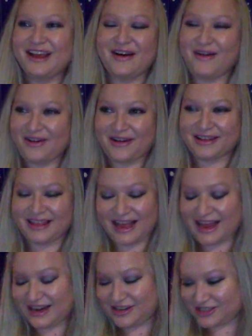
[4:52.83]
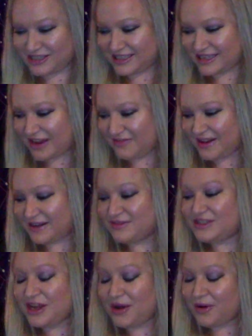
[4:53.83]
oh, that energy is not fun.
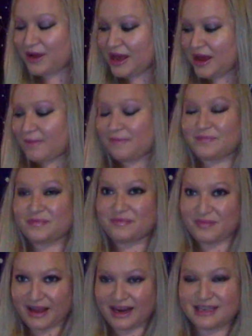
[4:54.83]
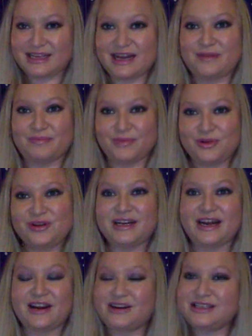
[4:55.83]
So, Like I said, Moon
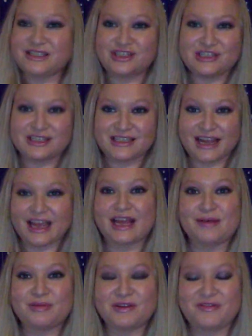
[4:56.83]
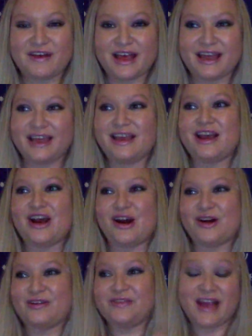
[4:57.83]
in Aries is just amplifying
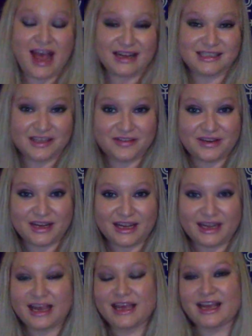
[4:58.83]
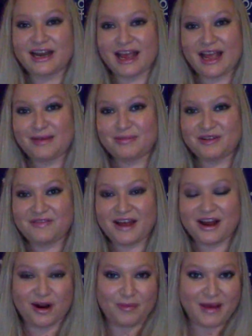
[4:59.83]
our reactivity. It can amplify
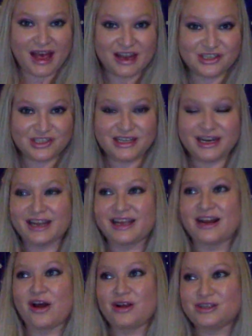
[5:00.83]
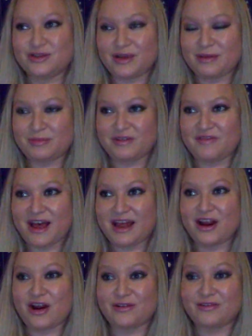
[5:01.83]
our passion. It can also amplify
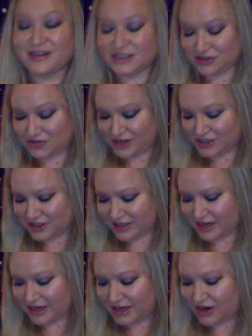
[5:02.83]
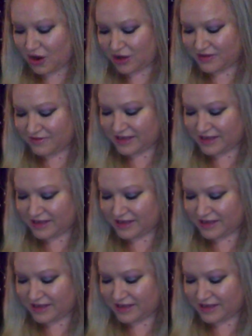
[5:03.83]
our frustration in all of